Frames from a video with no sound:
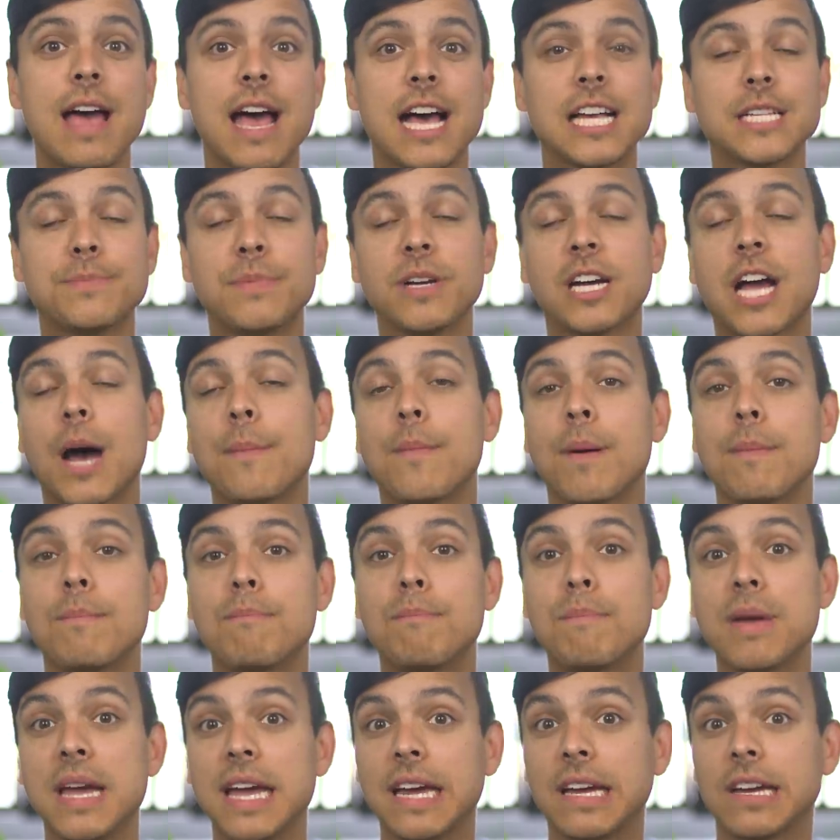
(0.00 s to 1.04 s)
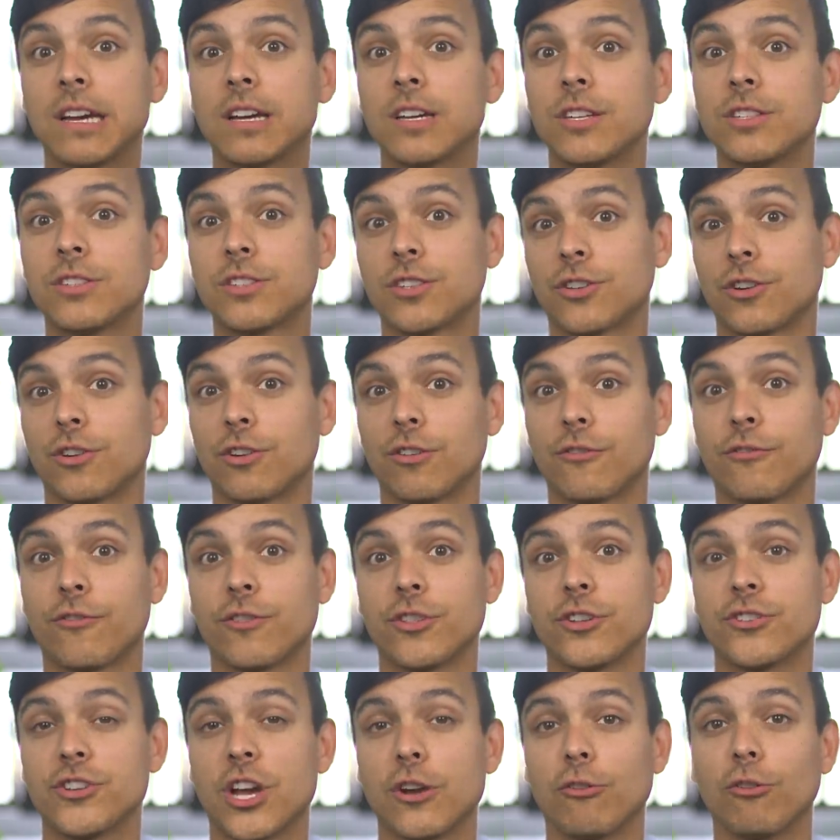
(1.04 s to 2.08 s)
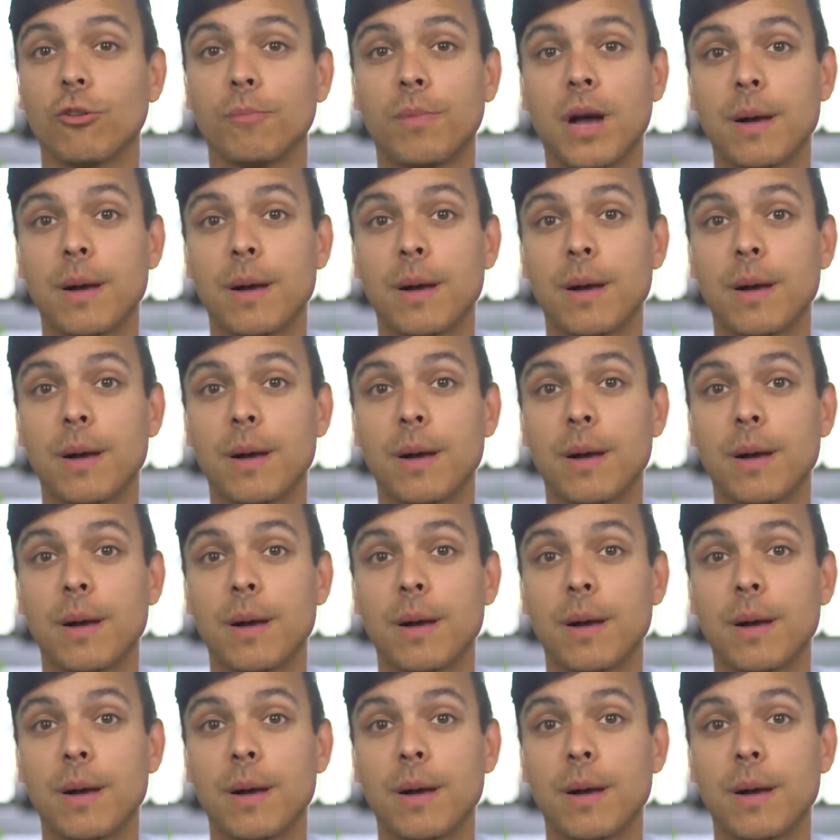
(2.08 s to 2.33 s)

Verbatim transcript: has become a big concern for the general